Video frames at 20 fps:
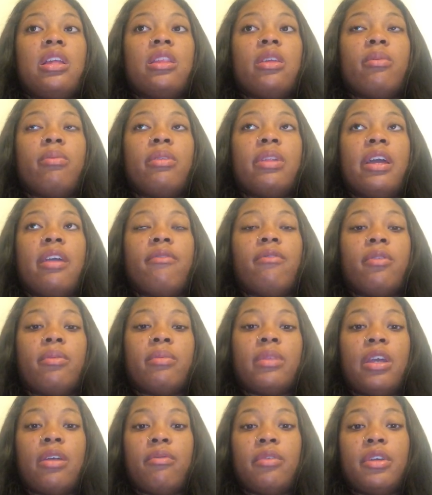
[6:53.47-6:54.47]
the
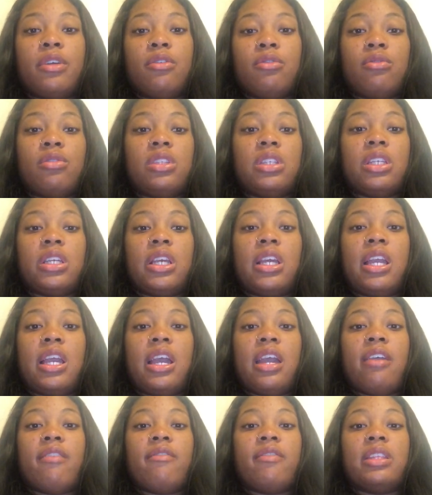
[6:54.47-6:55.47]
platform that we use to
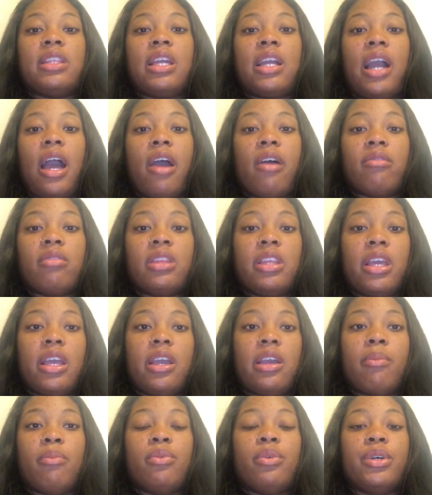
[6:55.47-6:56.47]
get everything out there,